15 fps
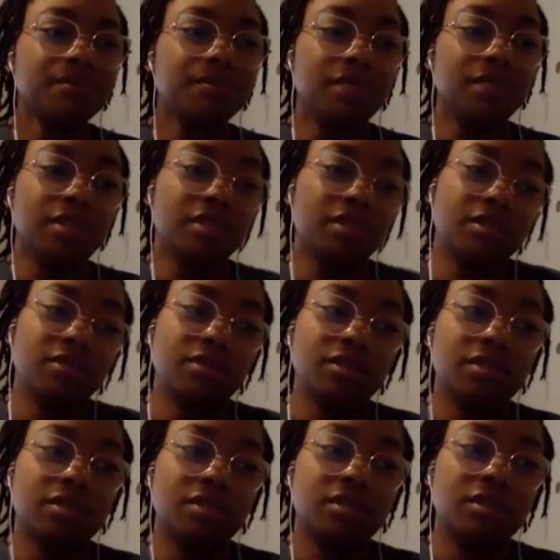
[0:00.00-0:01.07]
because
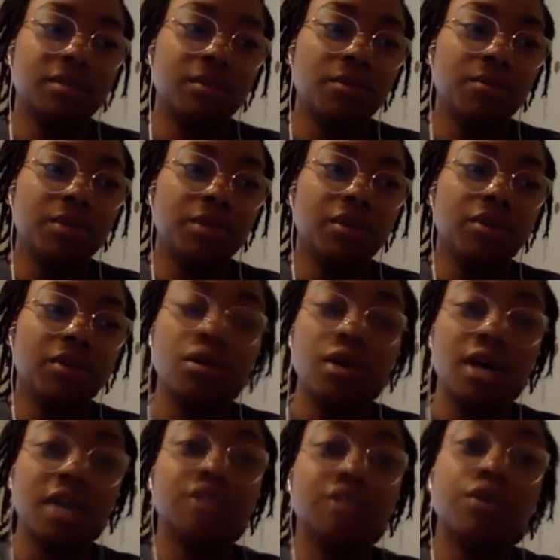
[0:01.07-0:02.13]
it won't be
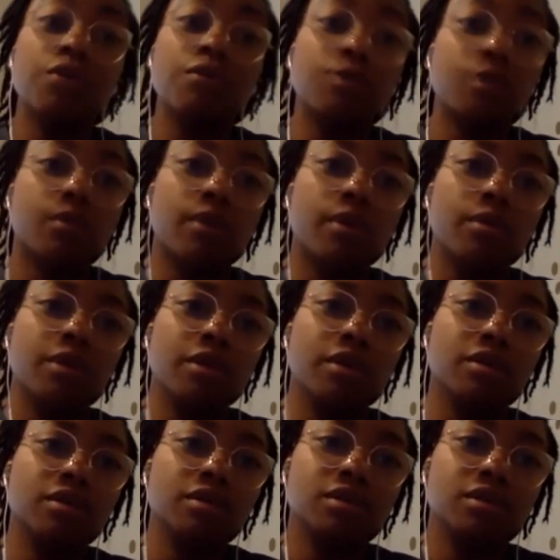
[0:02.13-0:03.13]
as overwhelming.